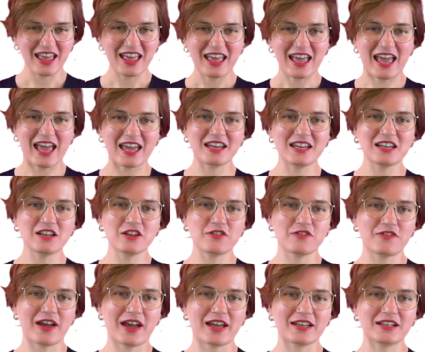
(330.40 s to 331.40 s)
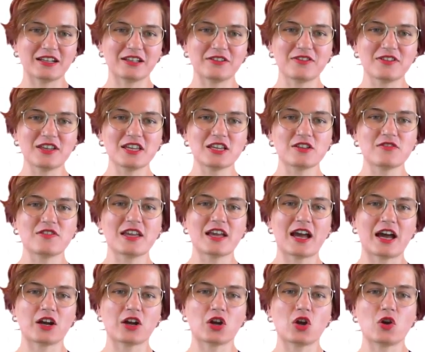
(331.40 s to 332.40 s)
And in the final week, we
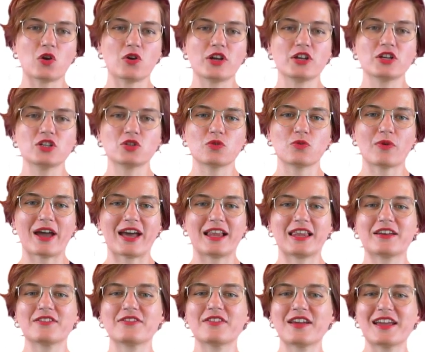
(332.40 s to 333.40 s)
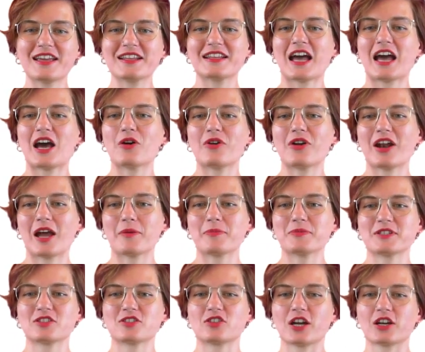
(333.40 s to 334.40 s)
are going to elevate our
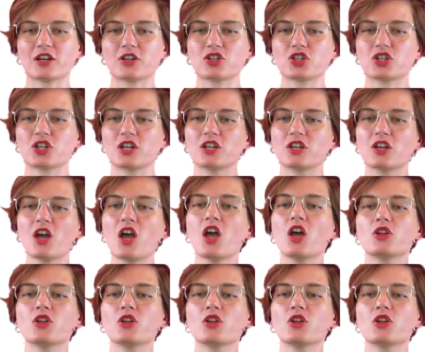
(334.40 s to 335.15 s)
abstraction